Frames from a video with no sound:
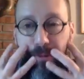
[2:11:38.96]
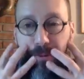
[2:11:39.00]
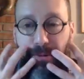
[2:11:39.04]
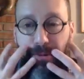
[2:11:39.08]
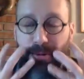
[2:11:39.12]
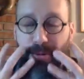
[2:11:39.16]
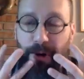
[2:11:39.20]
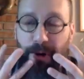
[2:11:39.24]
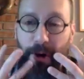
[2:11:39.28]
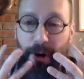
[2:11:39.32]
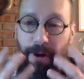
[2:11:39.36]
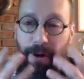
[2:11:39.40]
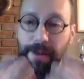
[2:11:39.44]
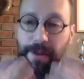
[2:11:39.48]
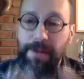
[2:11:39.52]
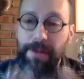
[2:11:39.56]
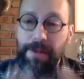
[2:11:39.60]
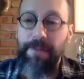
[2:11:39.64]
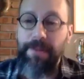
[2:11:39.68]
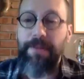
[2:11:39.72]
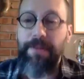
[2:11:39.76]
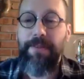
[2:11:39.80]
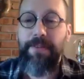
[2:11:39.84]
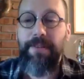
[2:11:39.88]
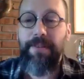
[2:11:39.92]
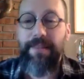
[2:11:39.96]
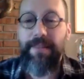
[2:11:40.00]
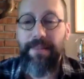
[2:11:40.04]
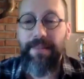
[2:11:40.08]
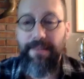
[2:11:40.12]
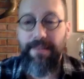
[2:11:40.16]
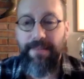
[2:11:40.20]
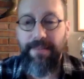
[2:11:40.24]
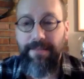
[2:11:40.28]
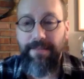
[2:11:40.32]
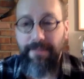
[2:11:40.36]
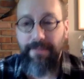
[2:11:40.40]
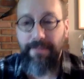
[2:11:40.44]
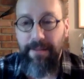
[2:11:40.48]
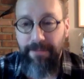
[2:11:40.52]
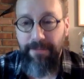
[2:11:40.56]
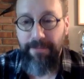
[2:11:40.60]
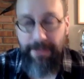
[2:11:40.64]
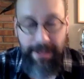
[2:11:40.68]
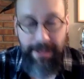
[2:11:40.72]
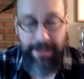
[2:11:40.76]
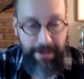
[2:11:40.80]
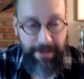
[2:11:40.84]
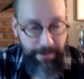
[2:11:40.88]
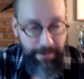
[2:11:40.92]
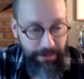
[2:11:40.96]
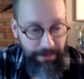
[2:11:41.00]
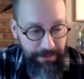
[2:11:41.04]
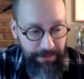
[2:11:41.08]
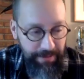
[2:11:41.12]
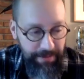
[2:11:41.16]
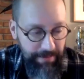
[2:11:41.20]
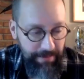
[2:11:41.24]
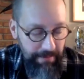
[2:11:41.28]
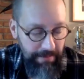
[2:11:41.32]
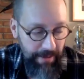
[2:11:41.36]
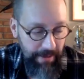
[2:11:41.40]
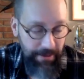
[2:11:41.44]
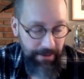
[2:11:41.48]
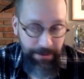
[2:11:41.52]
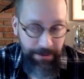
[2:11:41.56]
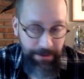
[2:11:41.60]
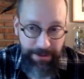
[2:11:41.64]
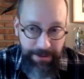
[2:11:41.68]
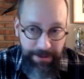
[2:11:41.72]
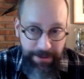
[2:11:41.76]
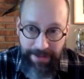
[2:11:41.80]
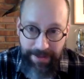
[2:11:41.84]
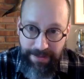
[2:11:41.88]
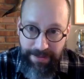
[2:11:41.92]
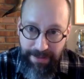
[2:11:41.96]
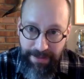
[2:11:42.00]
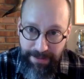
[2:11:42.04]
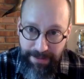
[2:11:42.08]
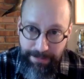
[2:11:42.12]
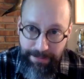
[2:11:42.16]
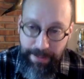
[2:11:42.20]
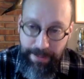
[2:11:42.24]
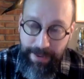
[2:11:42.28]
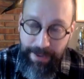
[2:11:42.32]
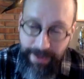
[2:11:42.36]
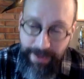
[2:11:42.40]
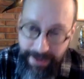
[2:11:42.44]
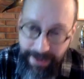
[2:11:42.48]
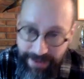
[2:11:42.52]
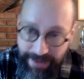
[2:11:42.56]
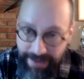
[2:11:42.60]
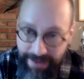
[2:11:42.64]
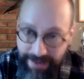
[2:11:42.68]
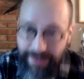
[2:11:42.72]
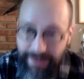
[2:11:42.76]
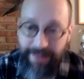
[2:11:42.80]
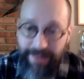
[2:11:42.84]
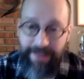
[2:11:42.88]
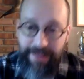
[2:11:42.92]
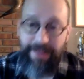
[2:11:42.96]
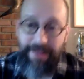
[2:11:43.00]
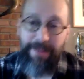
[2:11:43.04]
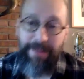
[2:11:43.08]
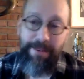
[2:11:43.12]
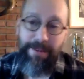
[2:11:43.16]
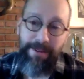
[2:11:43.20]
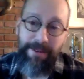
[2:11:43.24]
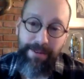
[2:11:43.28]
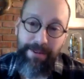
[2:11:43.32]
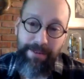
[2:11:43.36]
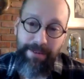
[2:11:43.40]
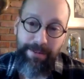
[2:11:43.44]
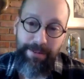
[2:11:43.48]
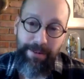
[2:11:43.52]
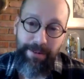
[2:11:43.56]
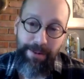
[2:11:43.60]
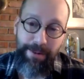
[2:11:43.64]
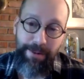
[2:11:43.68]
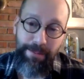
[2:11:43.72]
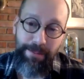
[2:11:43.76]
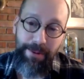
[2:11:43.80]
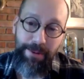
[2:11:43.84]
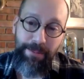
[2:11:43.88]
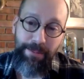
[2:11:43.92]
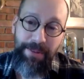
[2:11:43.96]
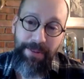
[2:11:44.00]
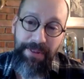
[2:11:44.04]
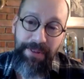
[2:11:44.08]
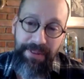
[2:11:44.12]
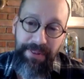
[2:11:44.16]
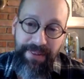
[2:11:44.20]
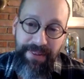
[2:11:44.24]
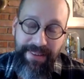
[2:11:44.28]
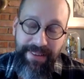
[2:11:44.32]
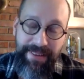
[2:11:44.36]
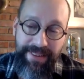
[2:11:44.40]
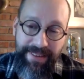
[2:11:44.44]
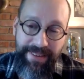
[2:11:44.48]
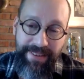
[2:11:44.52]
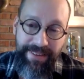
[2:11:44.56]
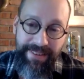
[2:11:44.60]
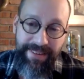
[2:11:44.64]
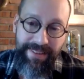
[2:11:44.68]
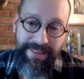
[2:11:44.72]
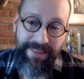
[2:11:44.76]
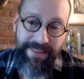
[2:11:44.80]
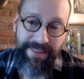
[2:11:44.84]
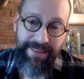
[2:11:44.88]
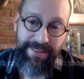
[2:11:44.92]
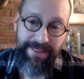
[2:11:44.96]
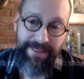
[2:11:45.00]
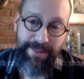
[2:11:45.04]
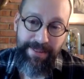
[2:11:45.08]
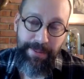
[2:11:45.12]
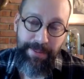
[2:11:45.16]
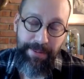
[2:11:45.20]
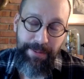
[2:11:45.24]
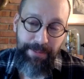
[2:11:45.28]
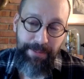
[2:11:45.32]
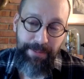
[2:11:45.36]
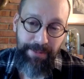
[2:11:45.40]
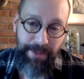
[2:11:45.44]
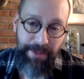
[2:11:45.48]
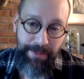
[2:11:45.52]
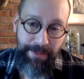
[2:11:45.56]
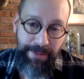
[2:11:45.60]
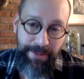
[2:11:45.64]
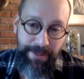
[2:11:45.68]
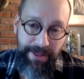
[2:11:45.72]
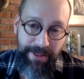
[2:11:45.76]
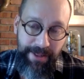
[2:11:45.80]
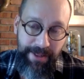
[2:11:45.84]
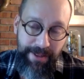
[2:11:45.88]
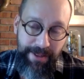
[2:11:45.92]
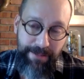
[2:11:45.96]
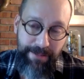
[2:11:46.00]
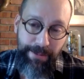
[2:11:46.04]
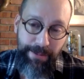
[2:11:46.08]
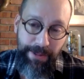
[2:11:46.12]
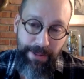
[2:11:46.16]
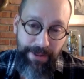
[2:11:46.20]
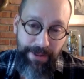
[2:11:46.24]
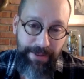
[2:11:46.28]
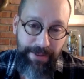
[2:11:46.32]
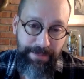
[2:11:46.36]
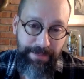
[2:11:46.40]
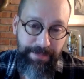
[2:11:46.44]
jaws. And I feel like I can almost entertain this bear for a moment and spend some time in the cave with it.